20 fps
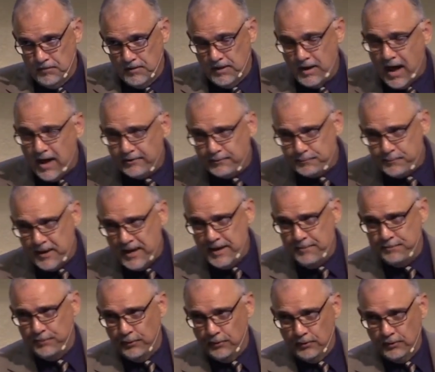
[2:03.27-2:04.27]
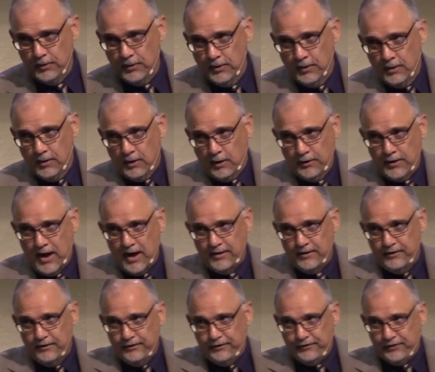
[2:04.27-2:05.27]
God's people are
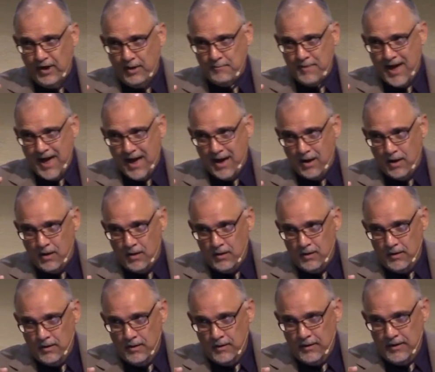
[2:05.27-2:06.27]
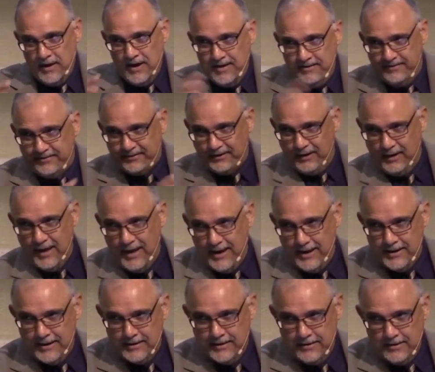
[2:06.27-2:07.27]
not somehow
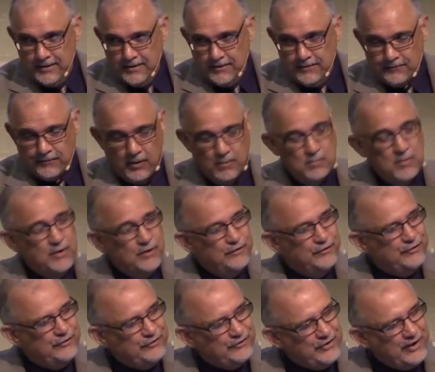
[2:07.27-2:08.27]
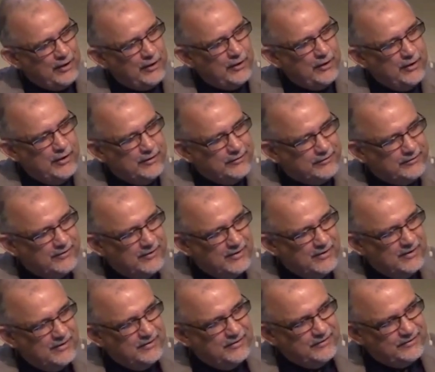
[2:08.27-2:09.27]
insulated from serious
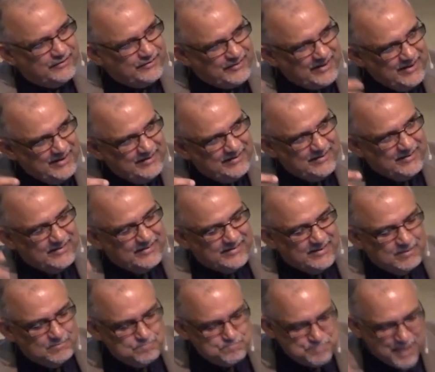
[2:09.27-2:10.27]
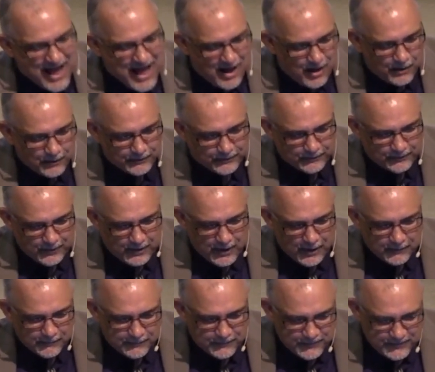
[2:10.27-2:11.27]
seasons and bouts
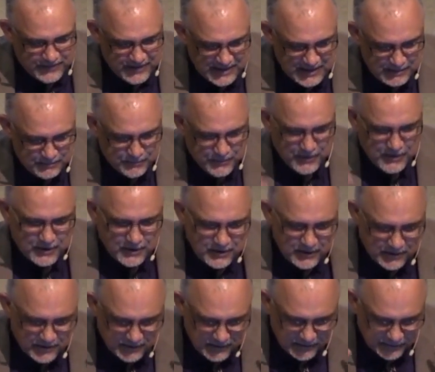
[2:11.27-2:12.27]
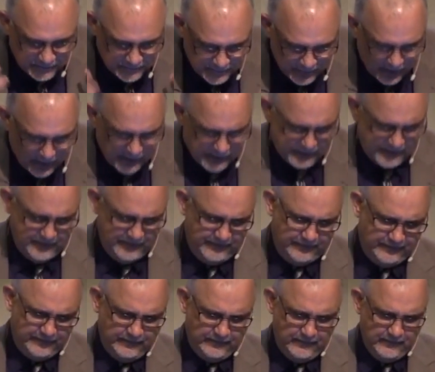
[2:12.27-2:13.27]
of deep
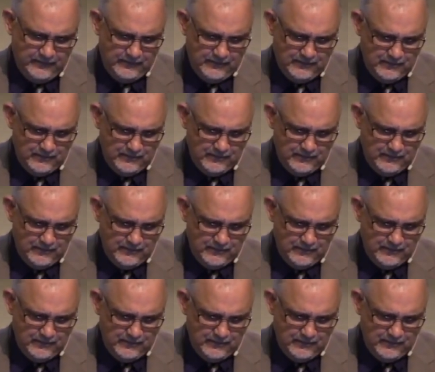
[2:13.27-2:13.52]
darkness.